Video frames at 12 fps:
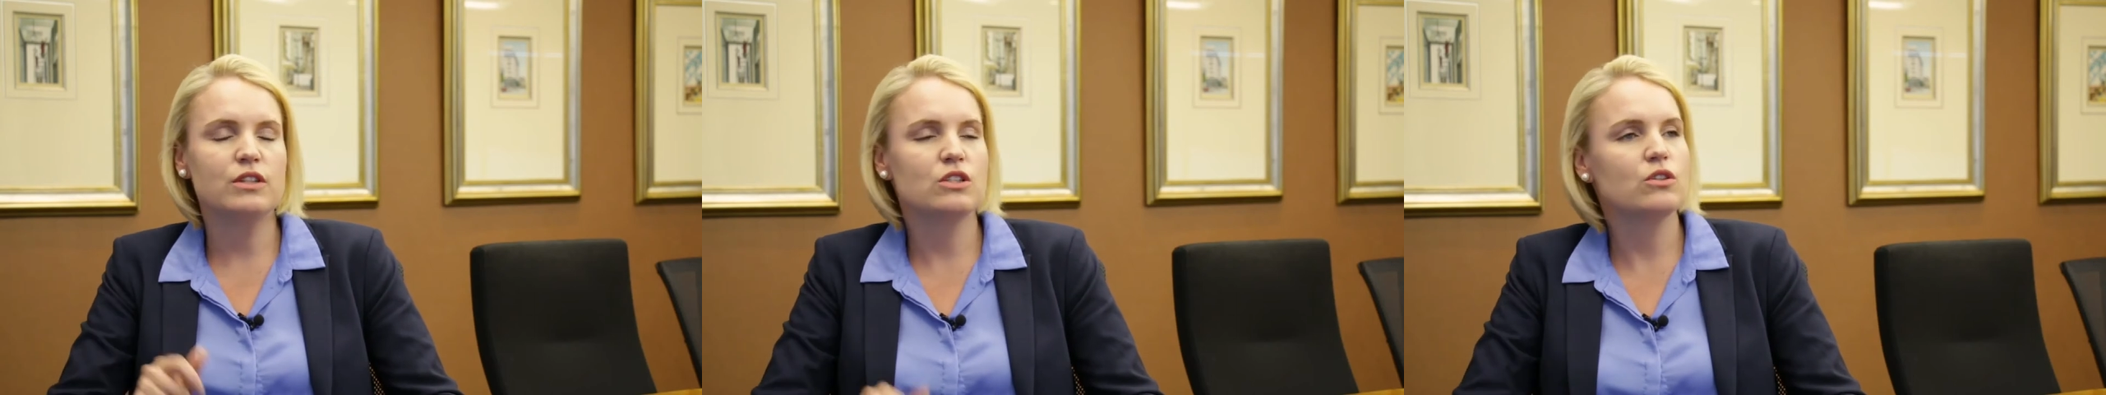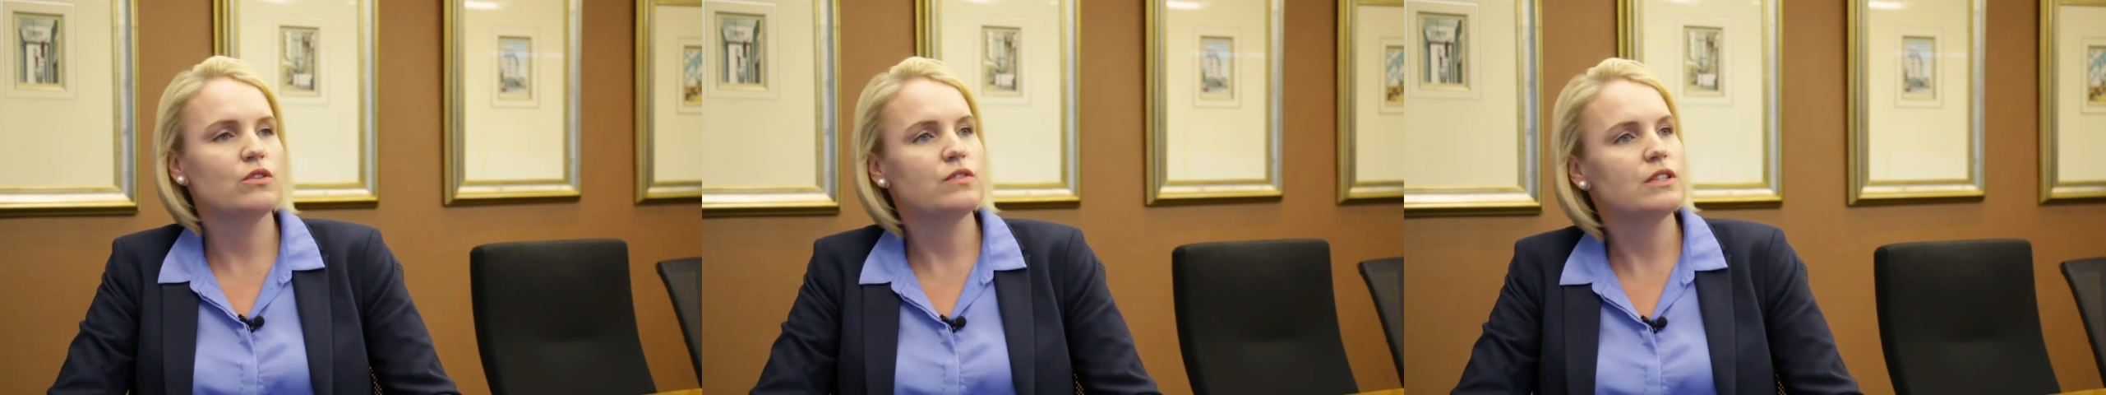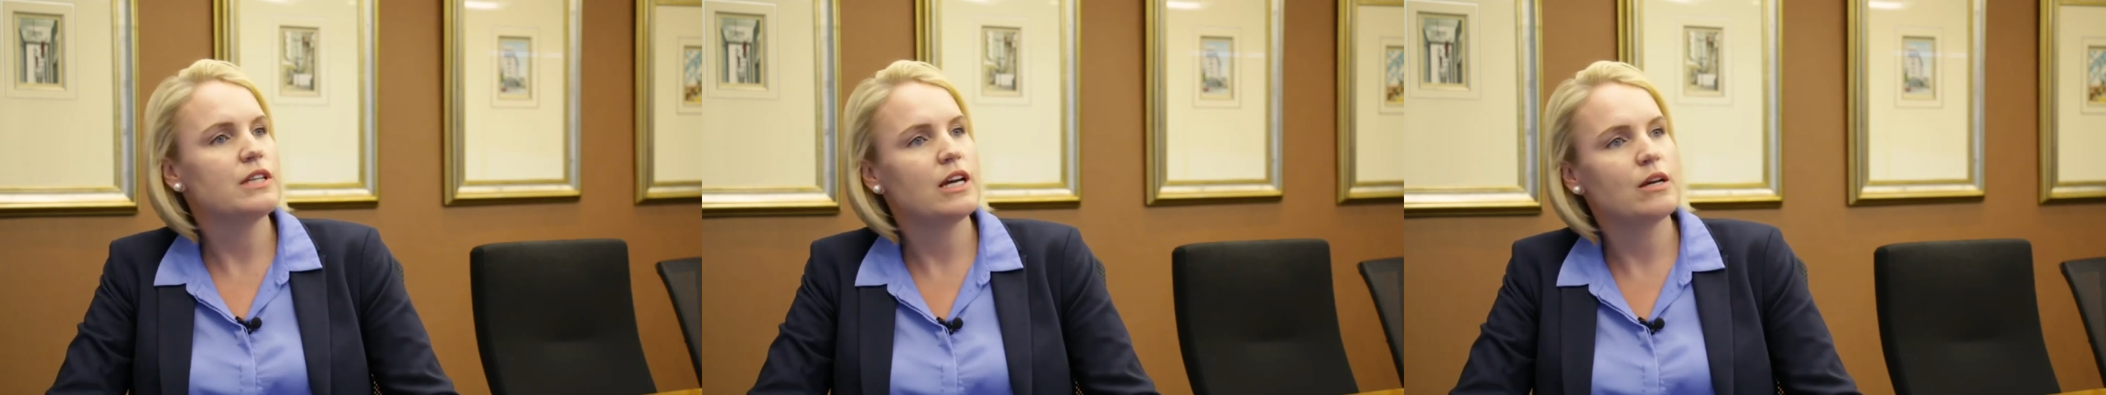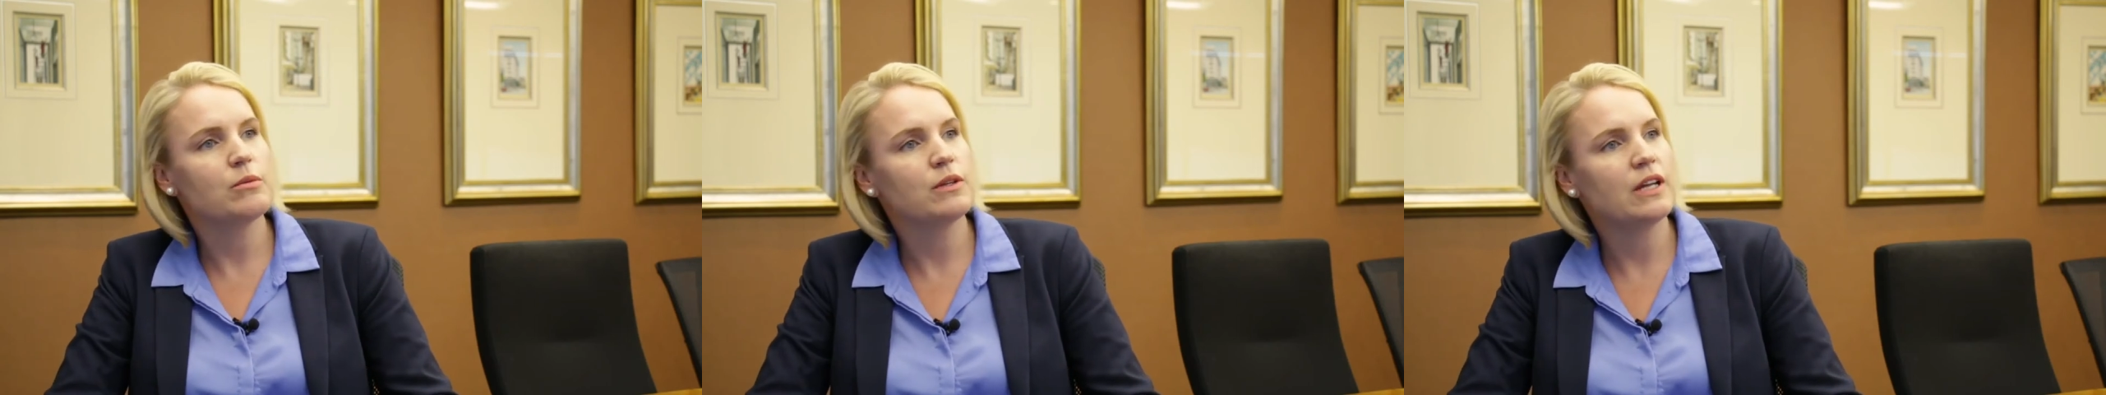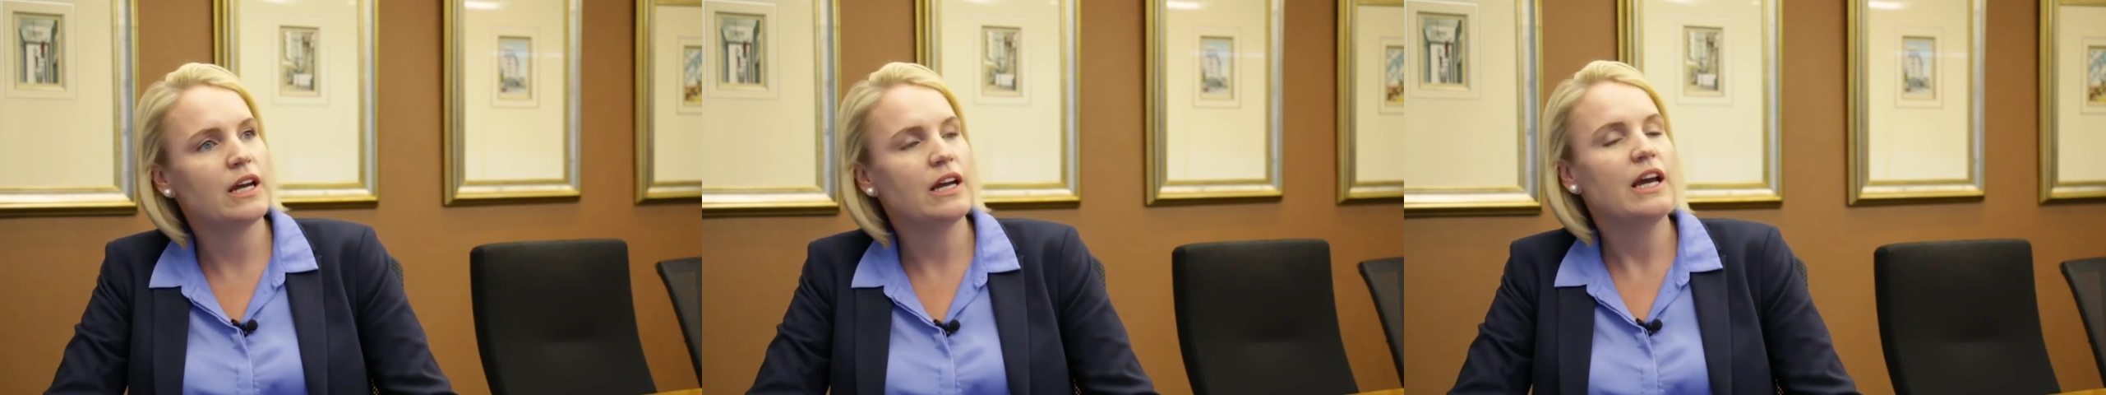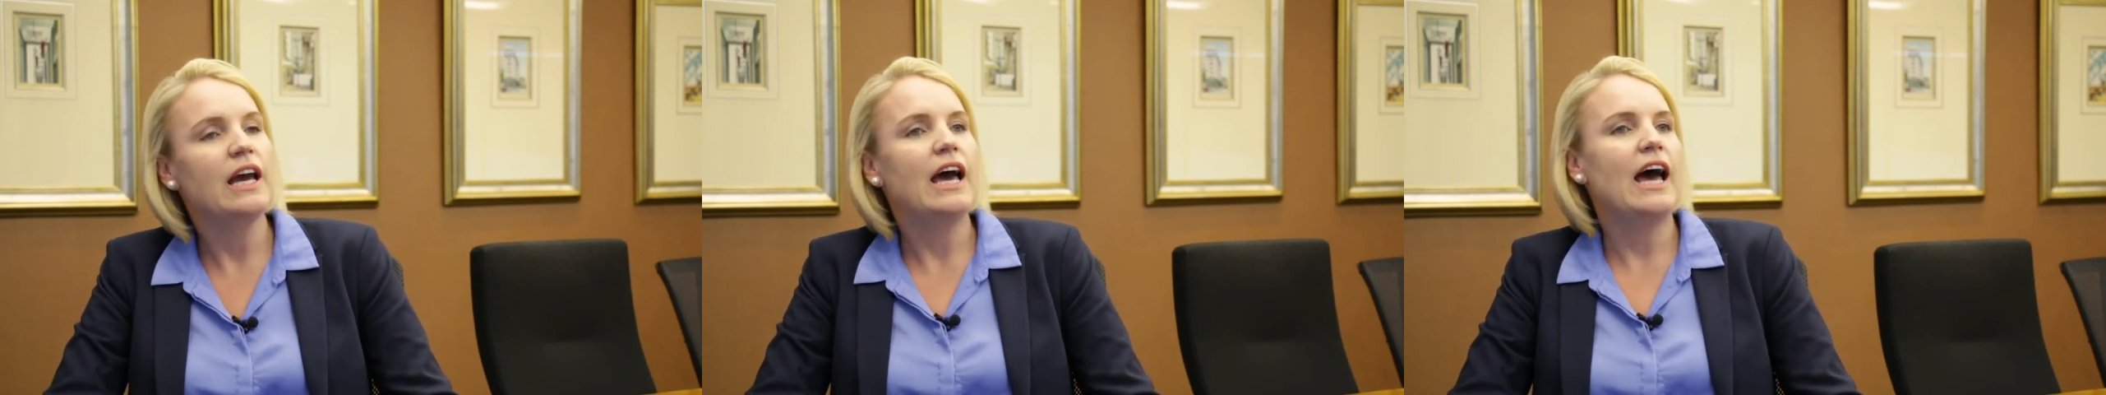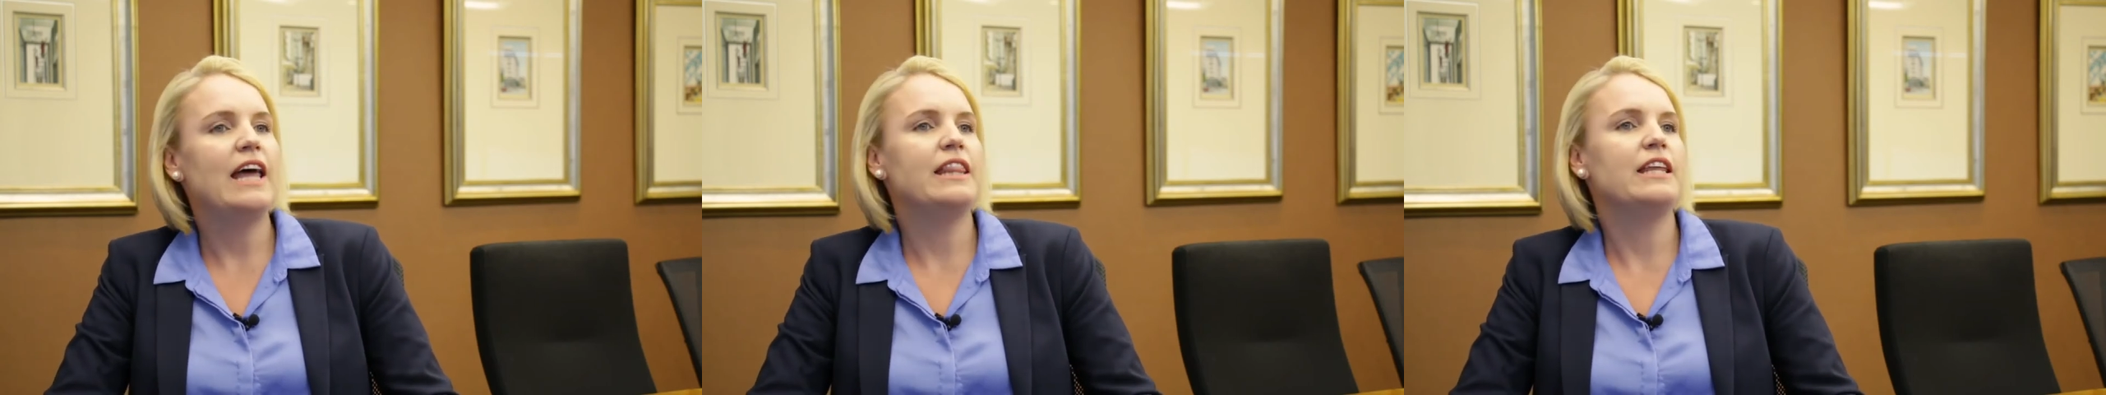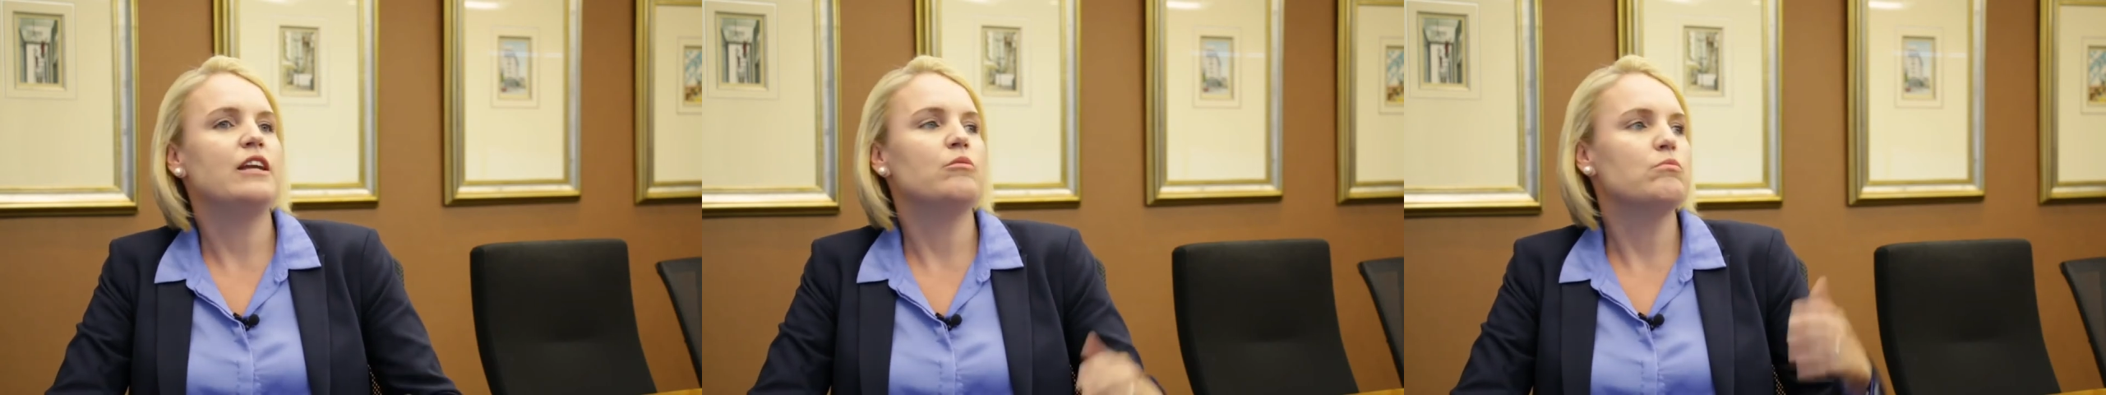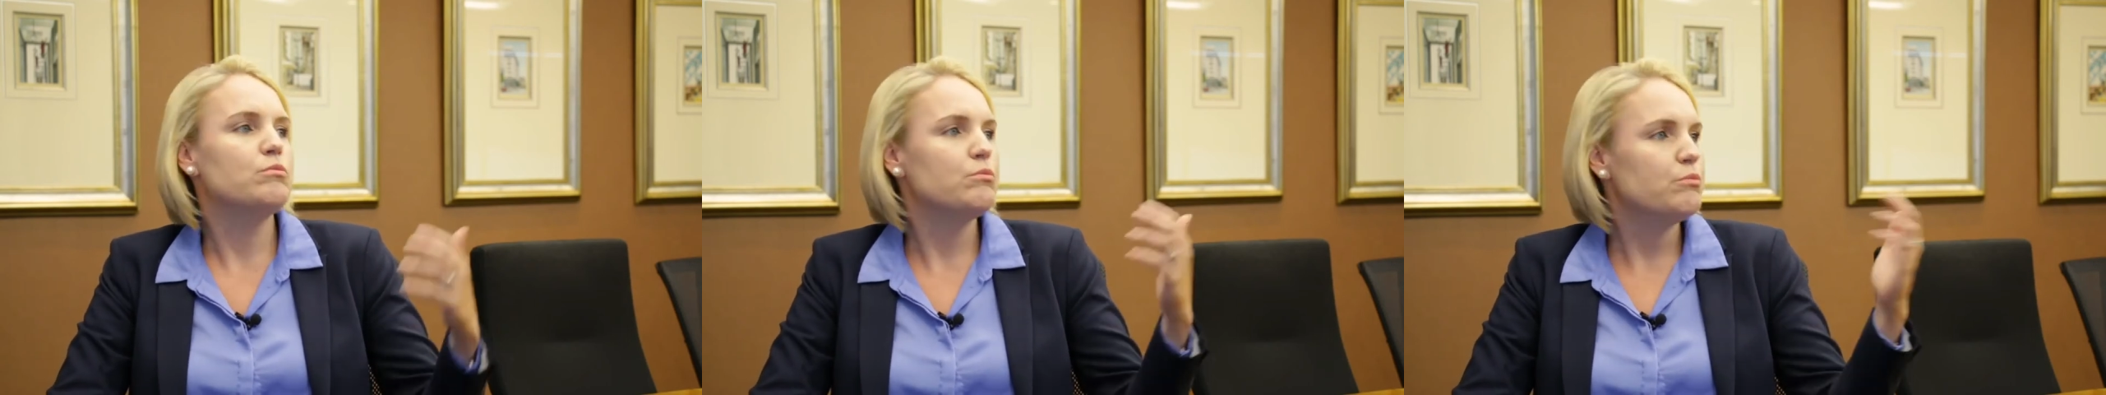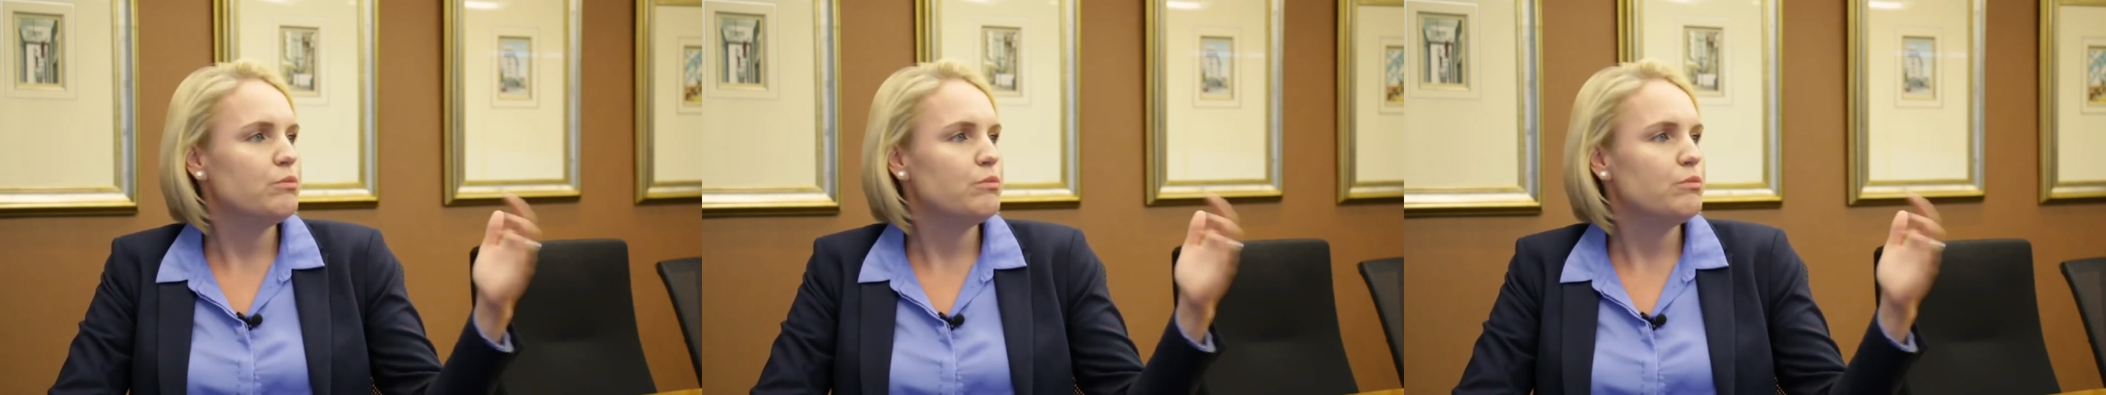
risk off the table there and then